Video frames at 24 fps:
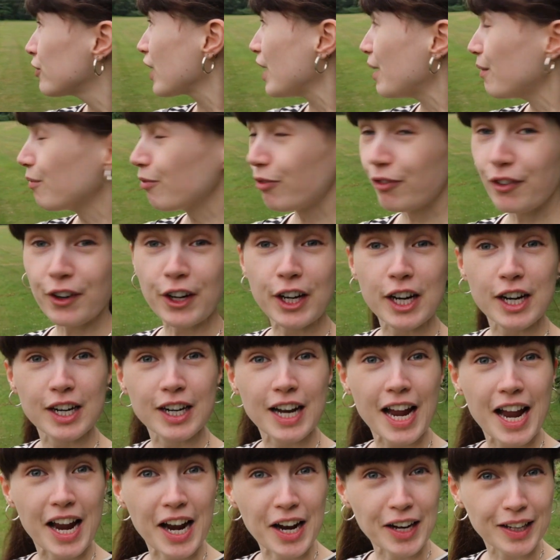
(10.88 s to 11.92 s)
Come for
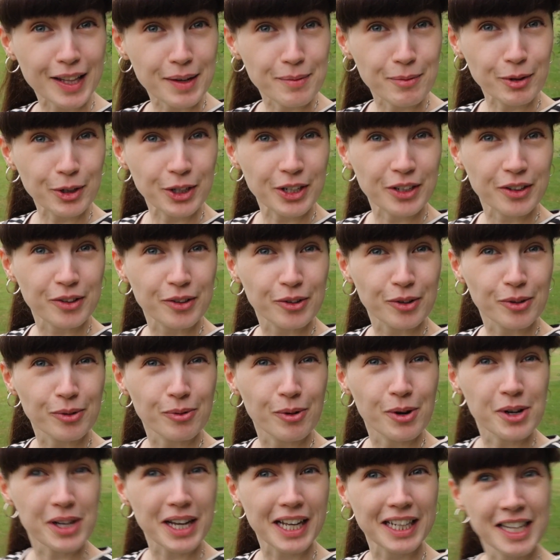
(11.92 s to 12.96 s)
our early morning
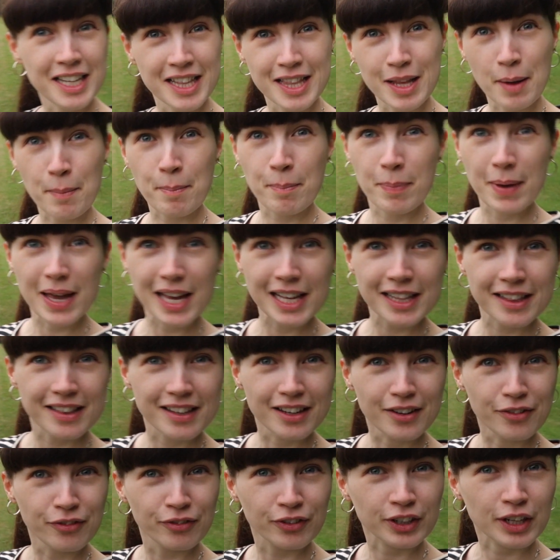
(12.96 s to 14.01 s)
dog walk, and it's a bit
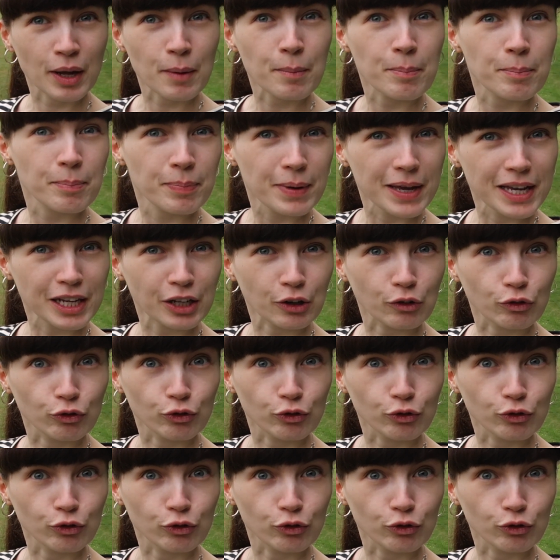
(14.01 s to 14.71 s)
different, a bit